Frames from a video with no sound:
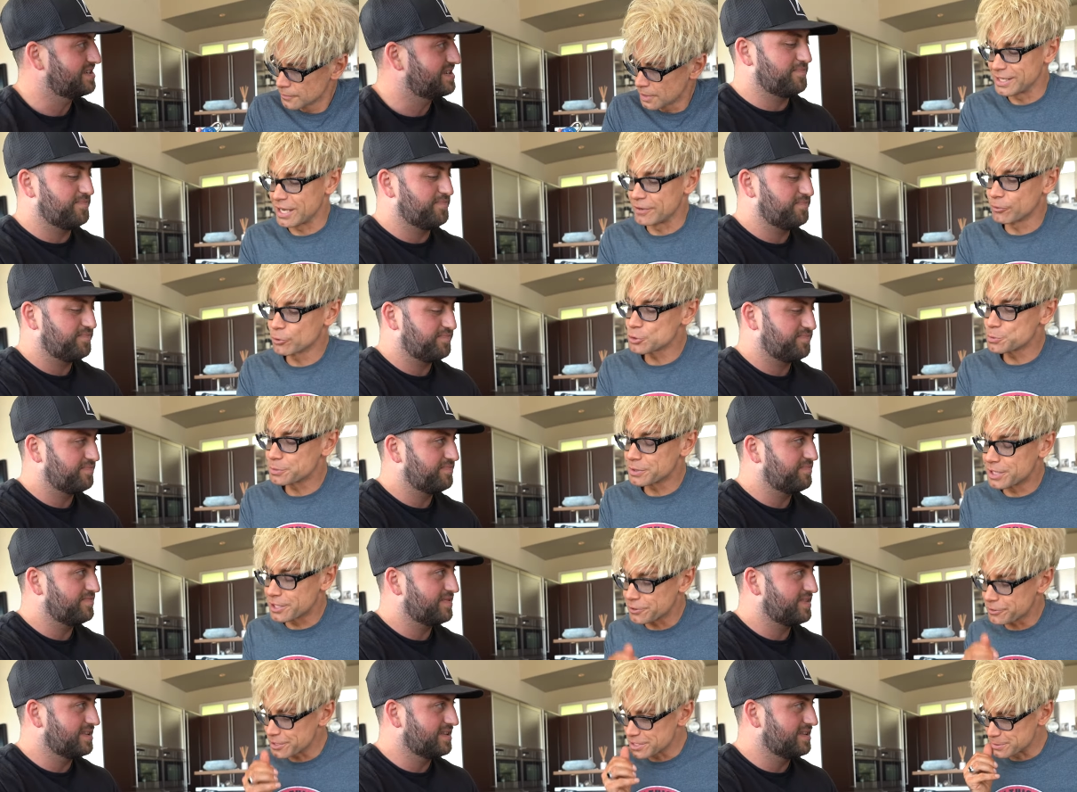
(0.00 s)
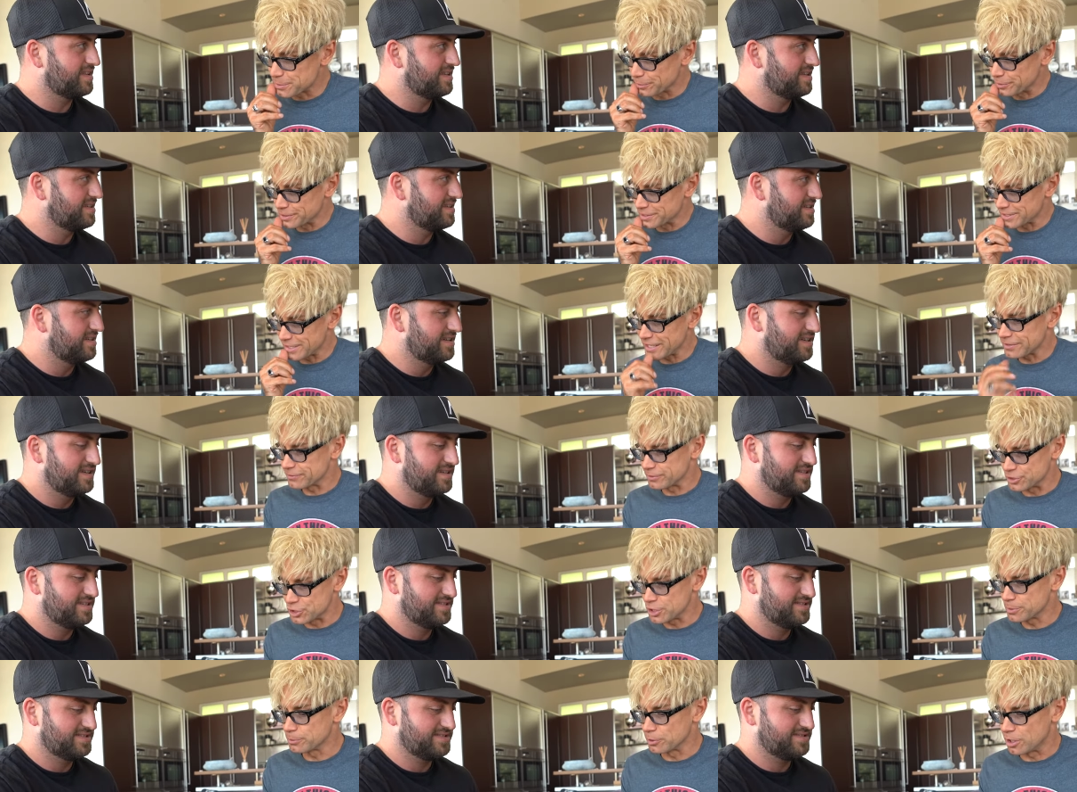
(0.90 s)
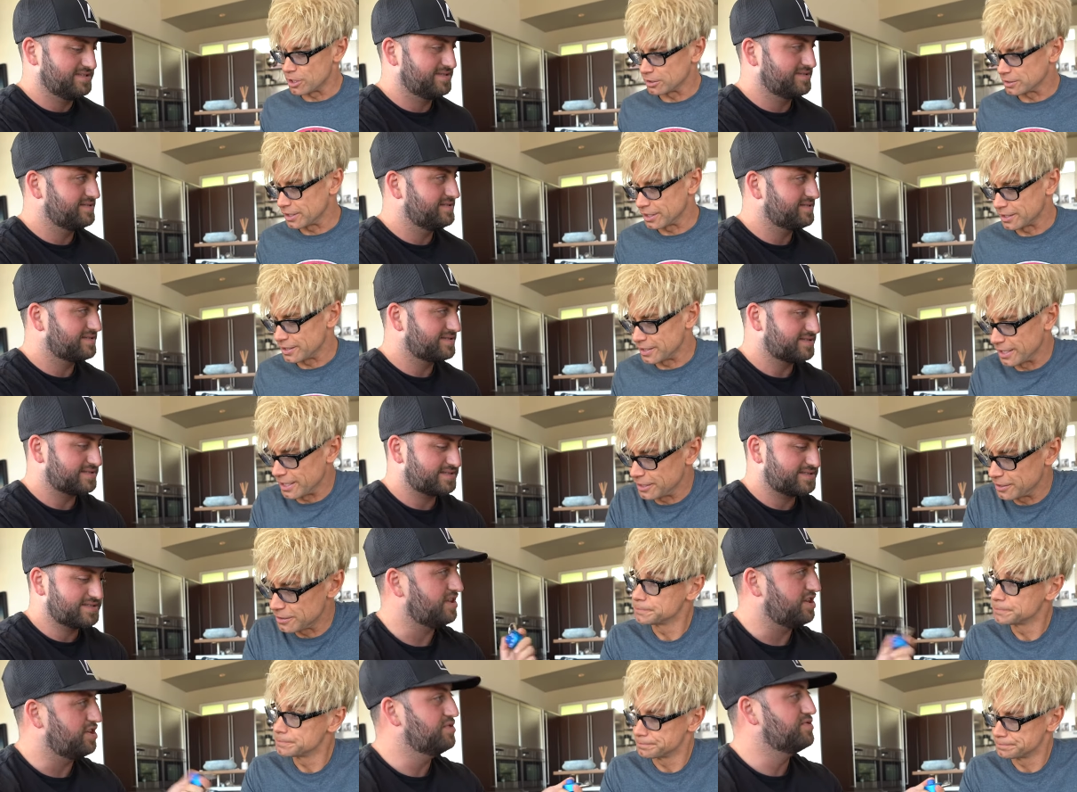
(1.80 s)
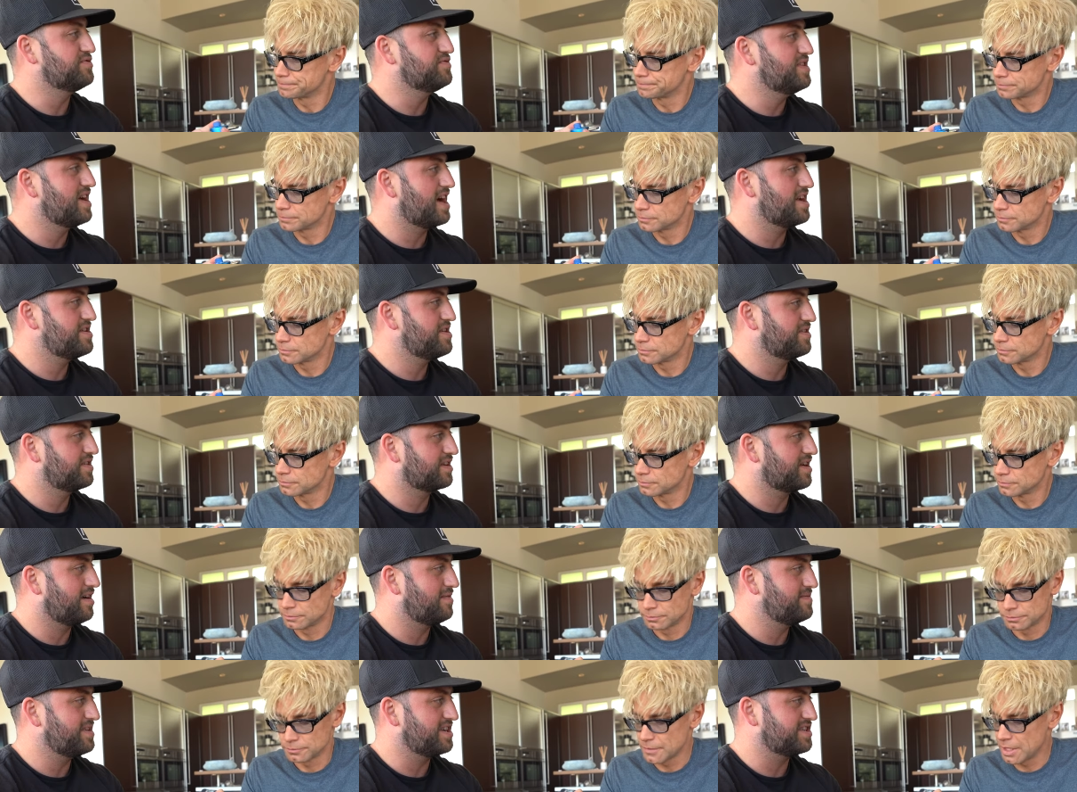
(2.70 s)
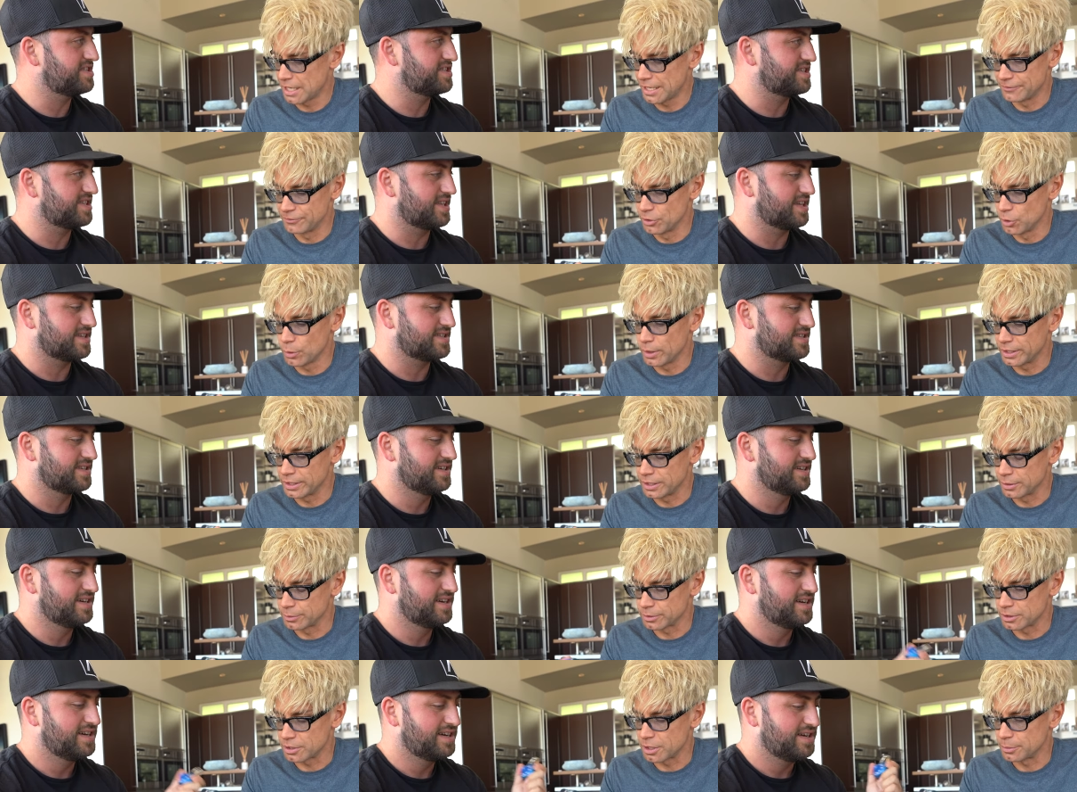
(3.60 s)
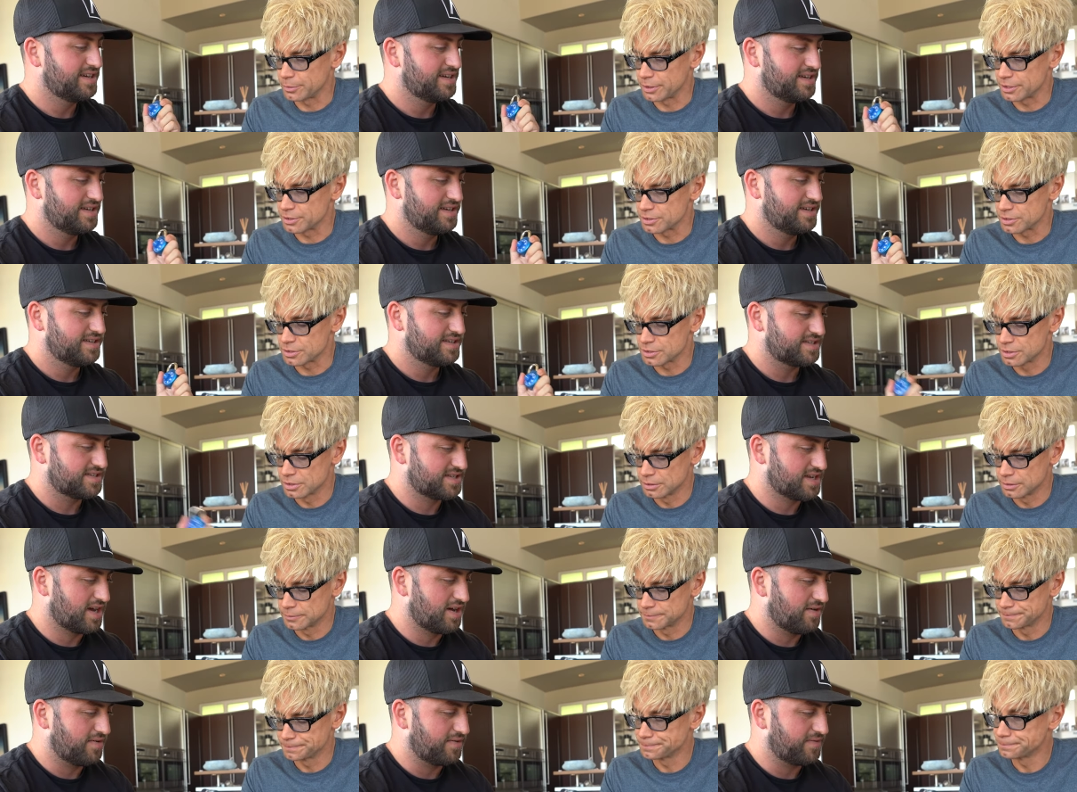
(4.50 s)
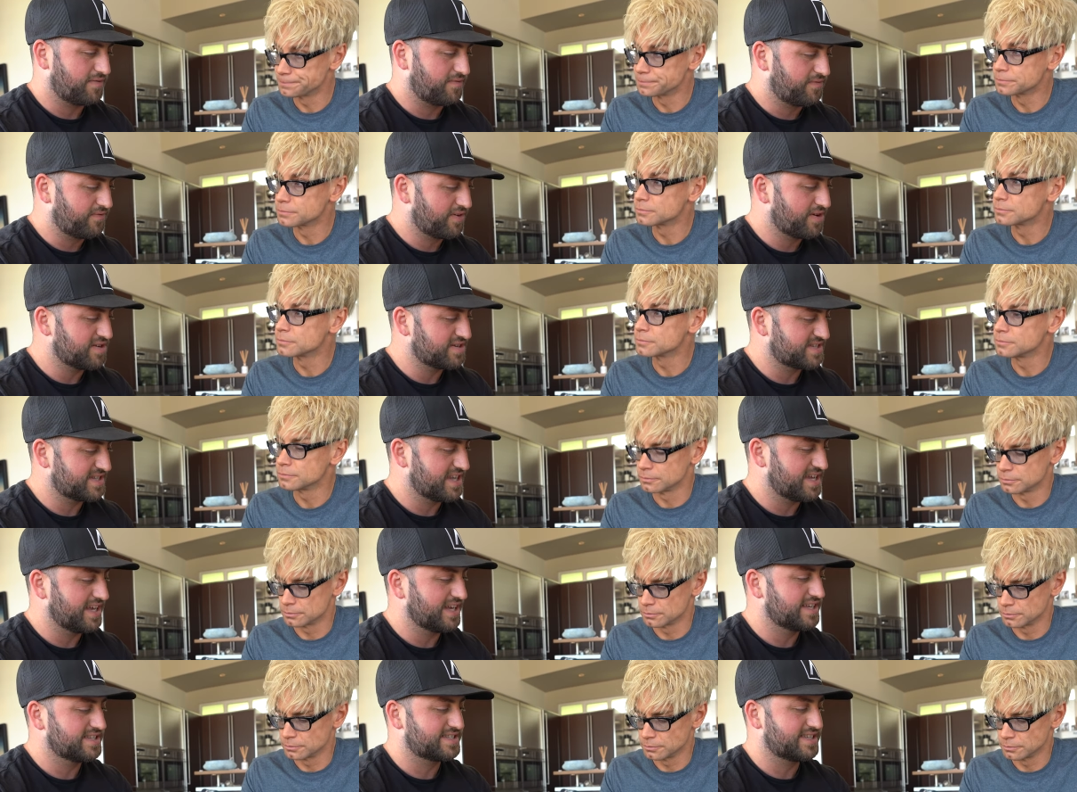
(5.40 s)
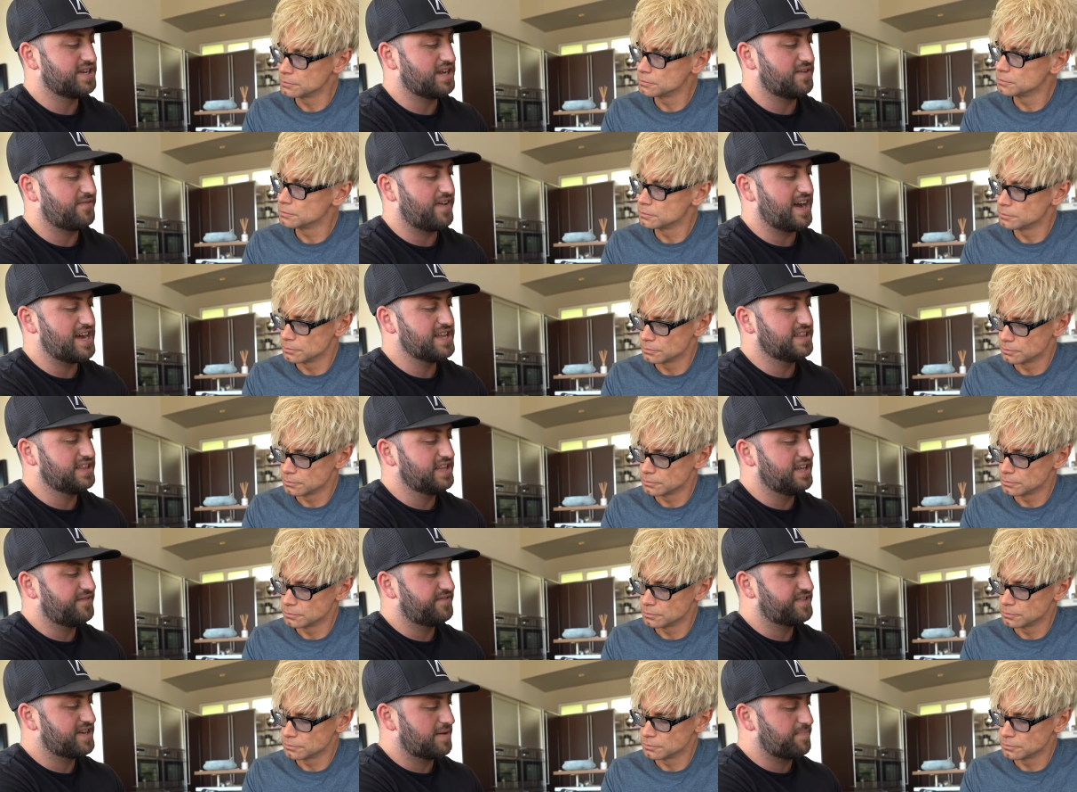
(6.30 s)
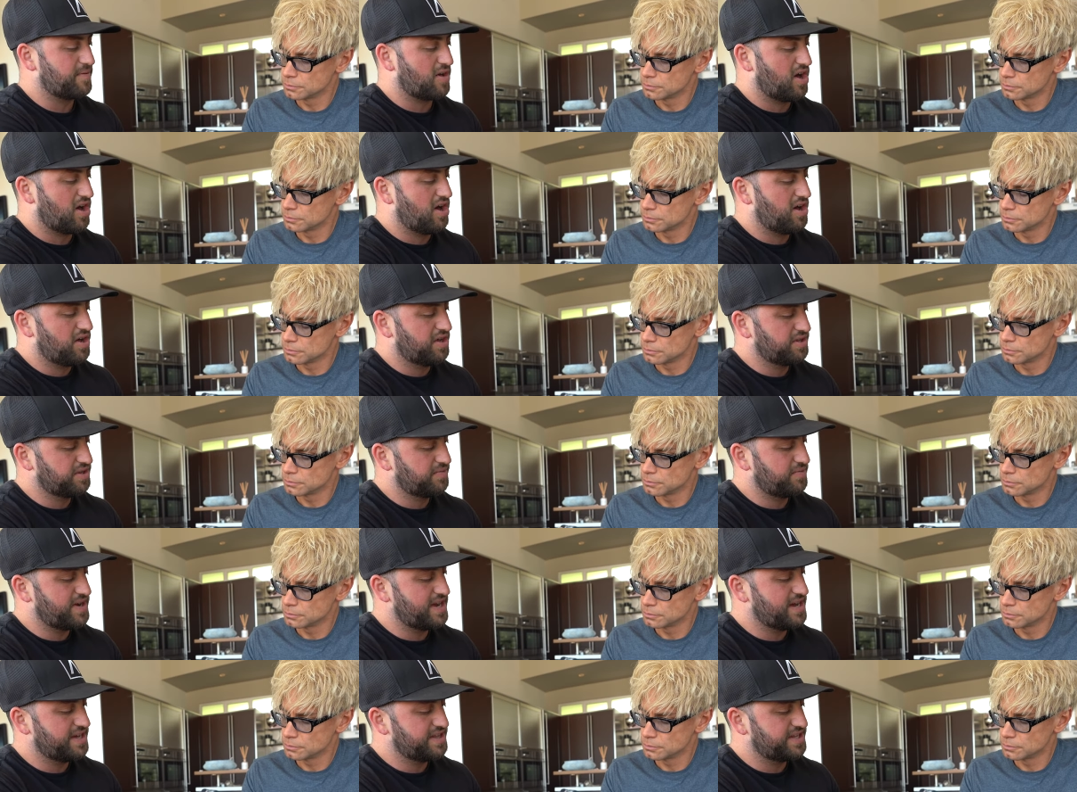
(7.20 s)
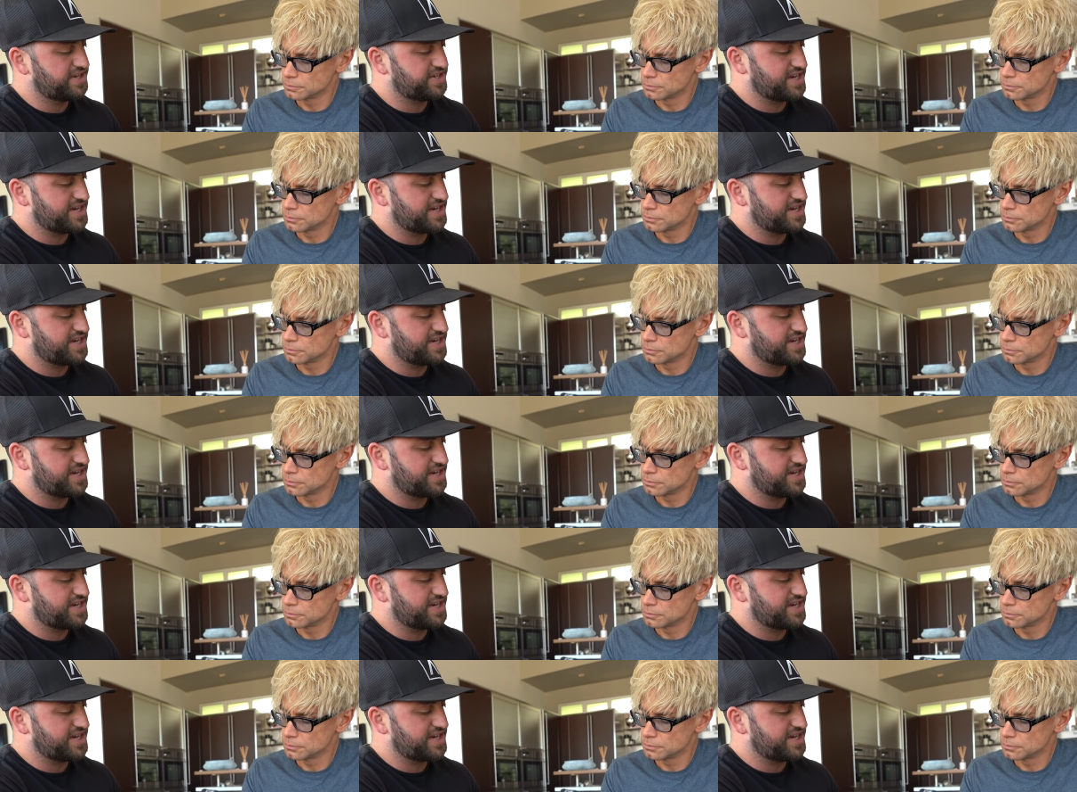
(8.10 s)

Speaker 1: Yeah, I've always been curious about this. I have a gym lock like that. You do not know the combination. I have no idea what the combination is. So, first thing is, if I lift up all the way on the